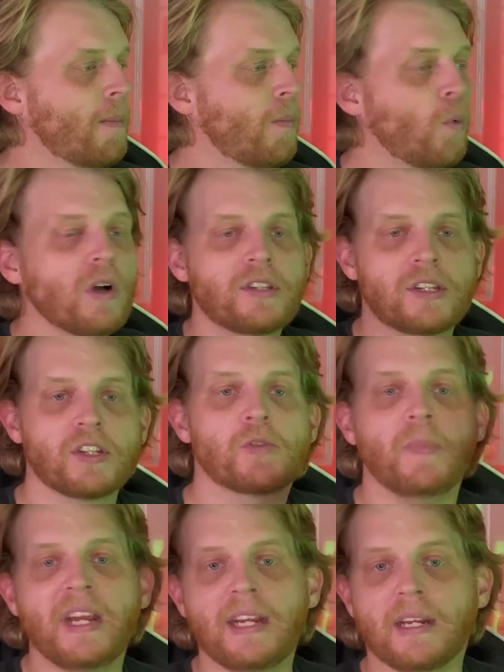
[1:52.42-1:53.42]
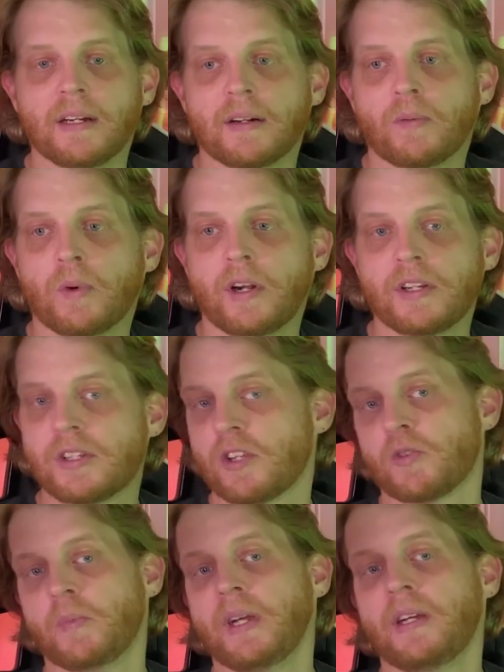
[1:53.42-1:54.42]
what's this mean? What does
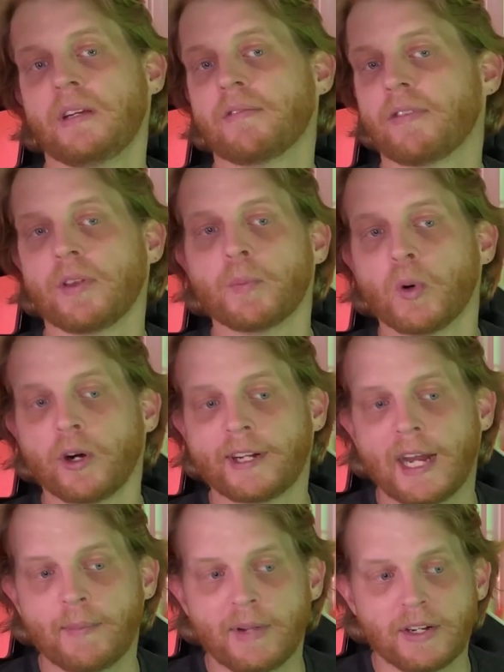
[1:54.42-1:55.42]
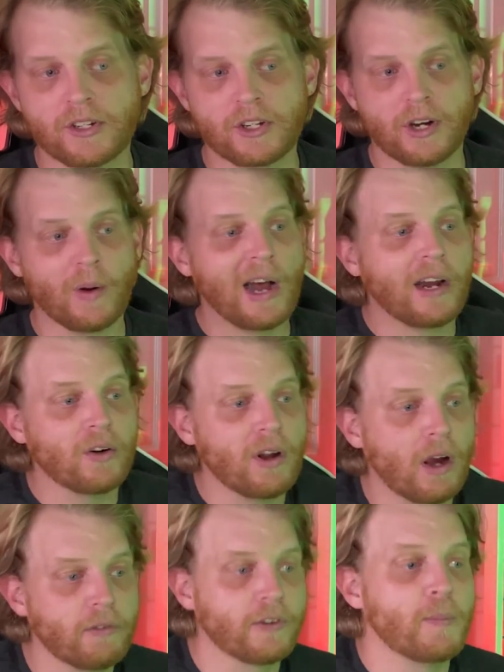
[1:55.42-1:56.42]
this mean for the board game industry? Well, I don't
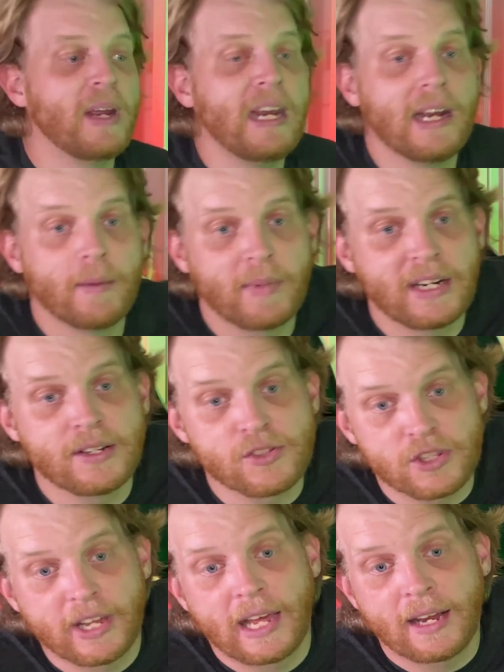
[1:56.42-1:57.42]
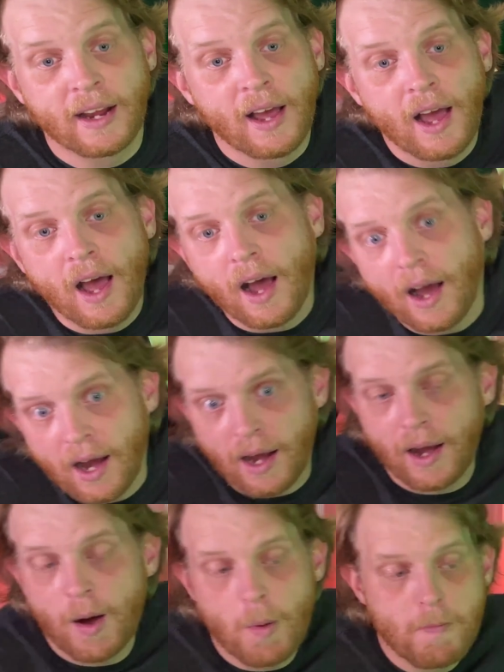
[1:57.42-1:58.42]
know. For me, it means that
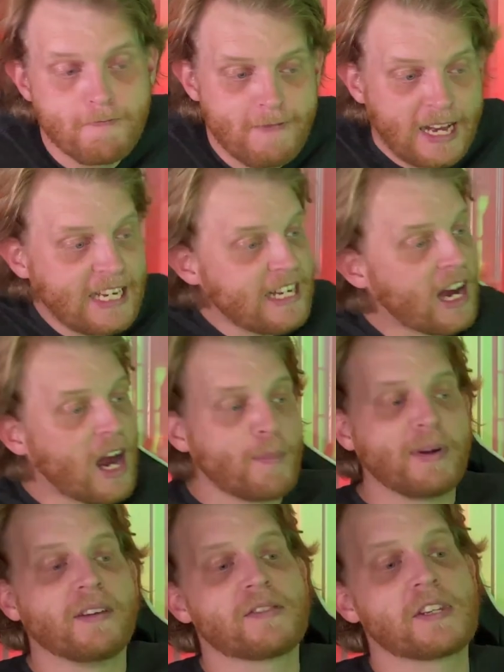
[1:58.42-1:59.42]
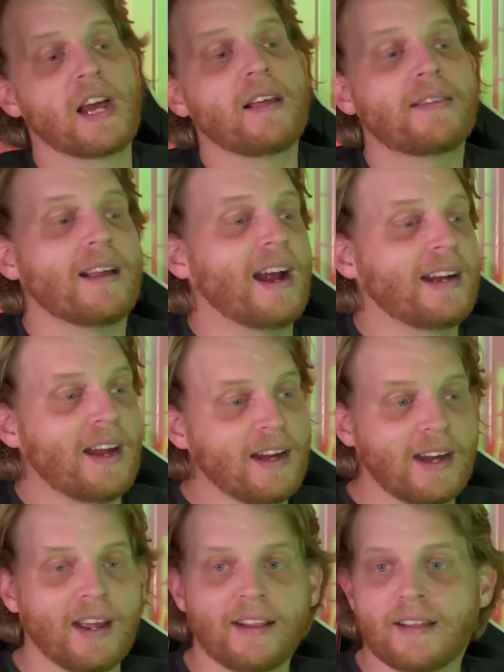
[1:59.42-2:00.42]
any copy of SCYTHE that I can
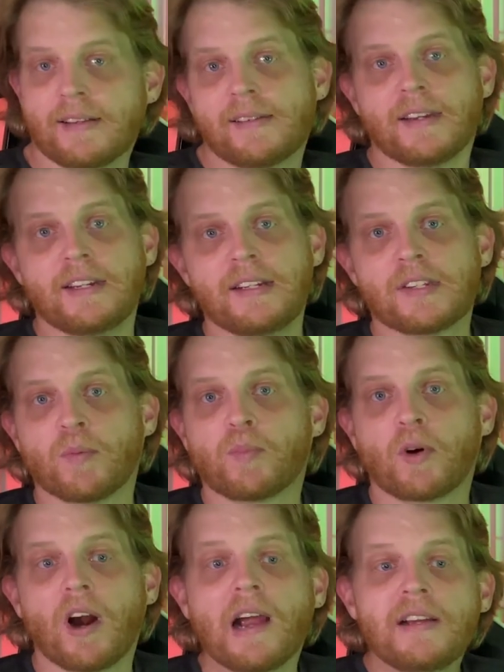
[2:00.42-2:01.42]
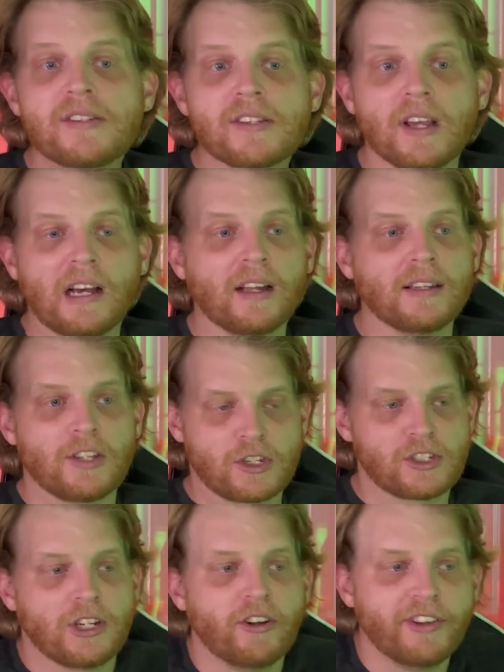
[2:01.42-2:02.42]
get that's a decent price,
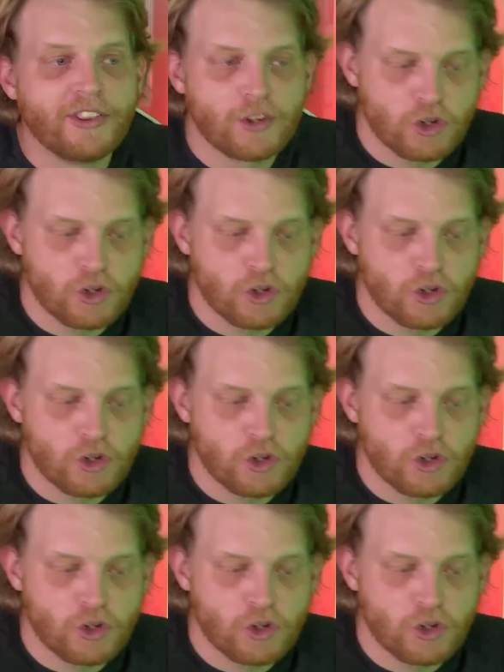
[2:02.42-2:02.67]
still in the